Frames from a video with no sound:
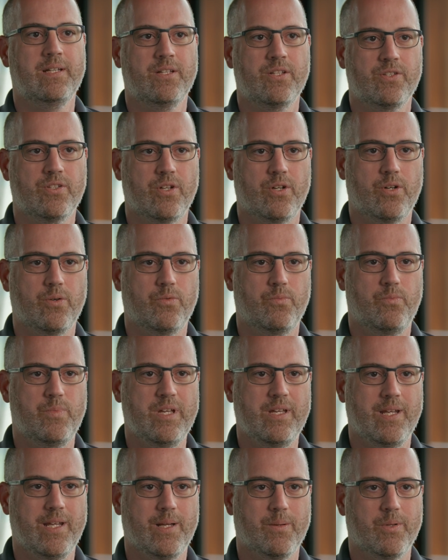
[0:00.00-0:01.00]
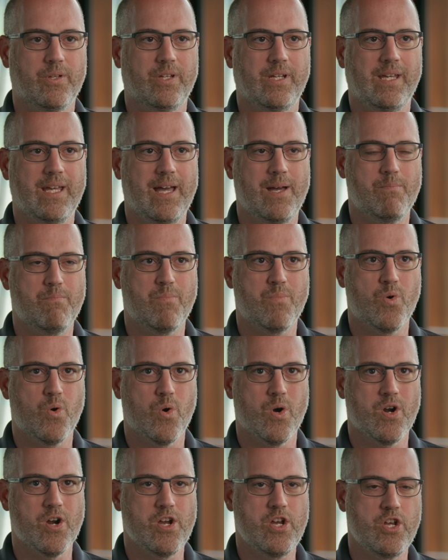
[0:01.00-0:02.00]
So being able to get
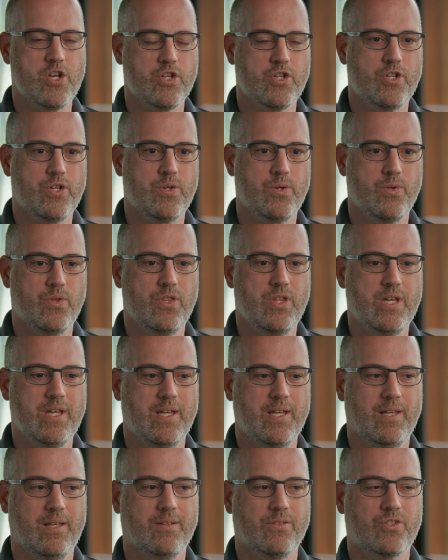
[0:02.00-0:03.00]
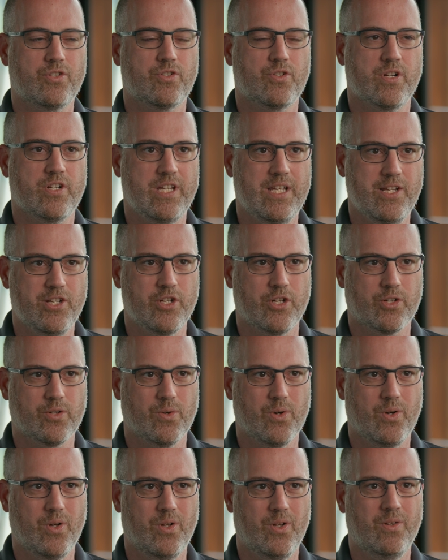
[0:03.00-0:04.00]
more into the strategic
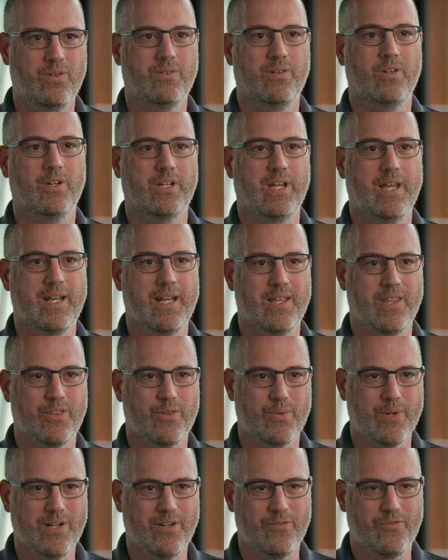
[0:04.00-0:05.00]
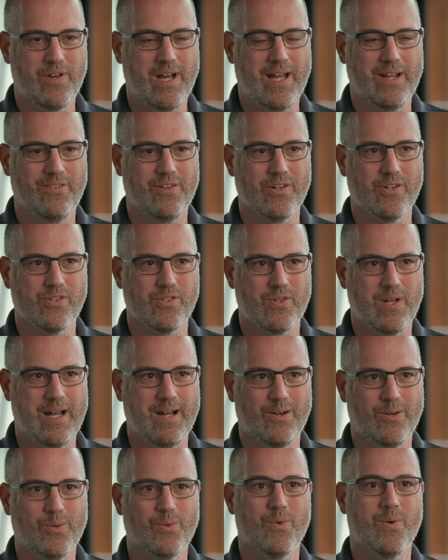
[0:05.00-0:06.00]
role, looking at 3 to 5 years
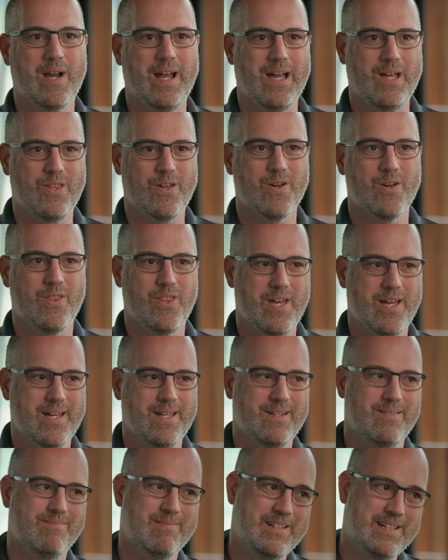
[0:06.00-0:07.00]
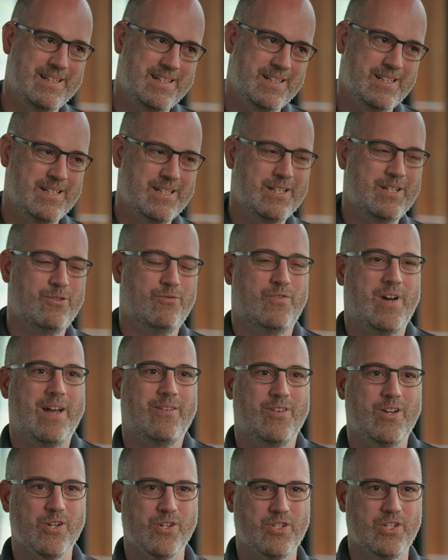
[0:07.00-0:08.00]
out, rather than
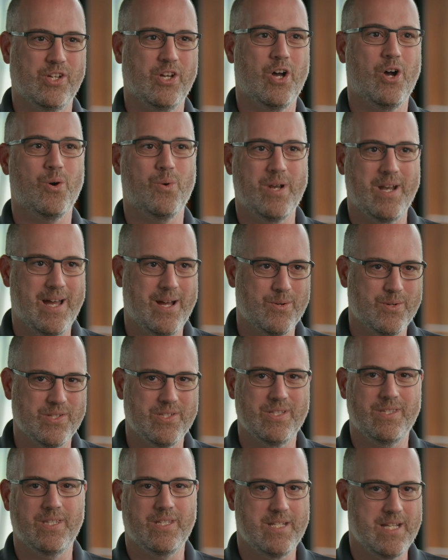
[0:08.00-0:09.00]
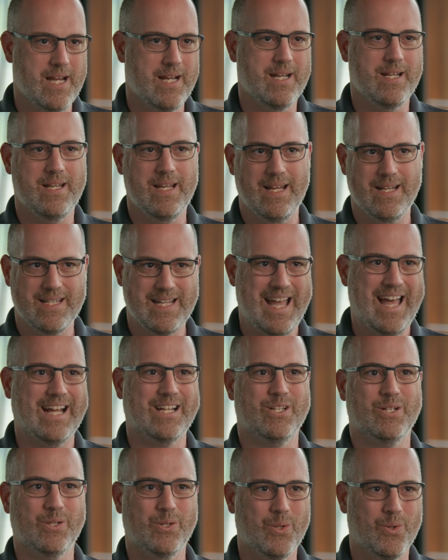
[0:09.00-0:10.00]
5 years ago when I was in the day-to-day
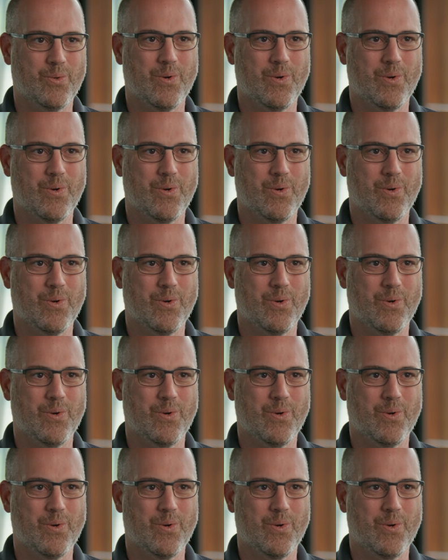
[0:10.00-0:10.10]
tactical